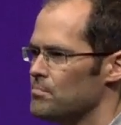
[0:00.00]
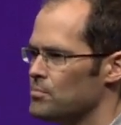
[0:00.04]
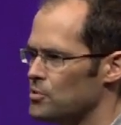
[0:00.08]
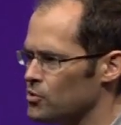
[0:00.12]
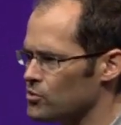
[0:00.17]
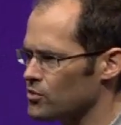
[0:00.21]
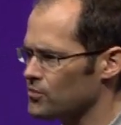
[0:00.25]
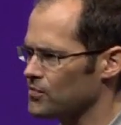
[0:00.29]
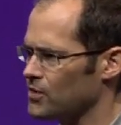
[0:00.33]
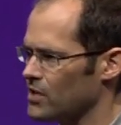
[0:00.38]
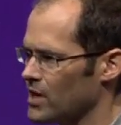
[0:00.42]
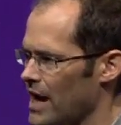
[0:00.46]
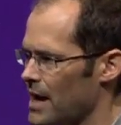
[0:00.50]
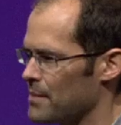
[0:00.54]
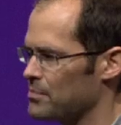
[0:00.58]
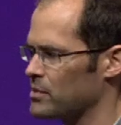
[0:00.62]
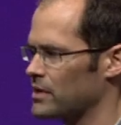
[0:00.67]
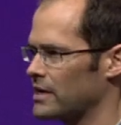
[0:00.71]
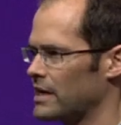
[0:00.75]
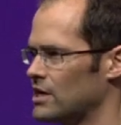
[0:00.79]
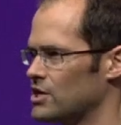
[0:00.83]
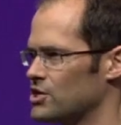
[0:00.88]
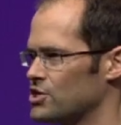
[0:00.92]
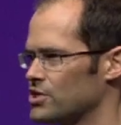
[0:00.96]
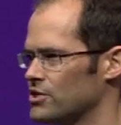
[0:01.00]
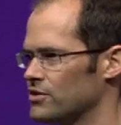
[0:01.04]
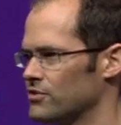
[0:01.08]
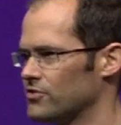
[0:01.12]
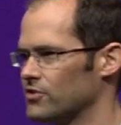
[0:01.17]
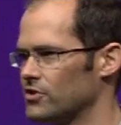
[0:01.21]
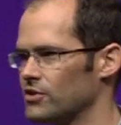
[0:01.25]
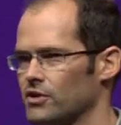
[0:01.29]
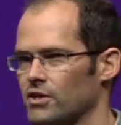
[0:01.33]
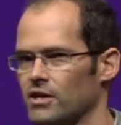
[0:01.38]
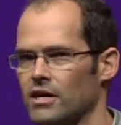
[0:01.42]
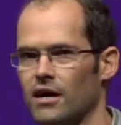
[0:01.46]
beautiful
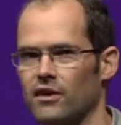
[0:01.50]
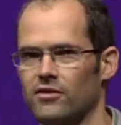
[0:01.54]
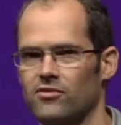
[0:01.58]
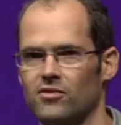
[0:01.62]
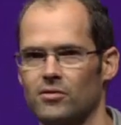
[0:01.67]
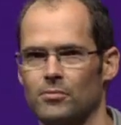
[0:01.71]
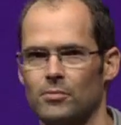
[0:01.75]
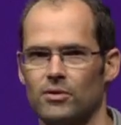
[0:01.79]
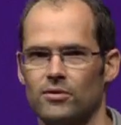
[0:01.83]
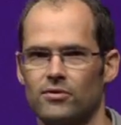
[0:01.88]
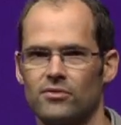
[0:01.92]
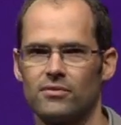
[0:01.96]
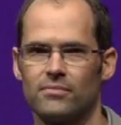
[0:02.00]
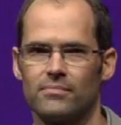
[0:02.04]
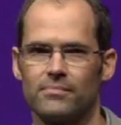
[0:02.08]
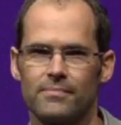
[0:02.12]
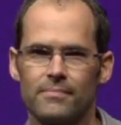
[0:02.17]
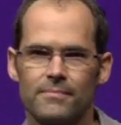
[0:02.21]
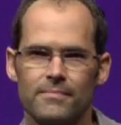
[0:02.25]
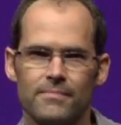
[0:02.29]
applications to your customers.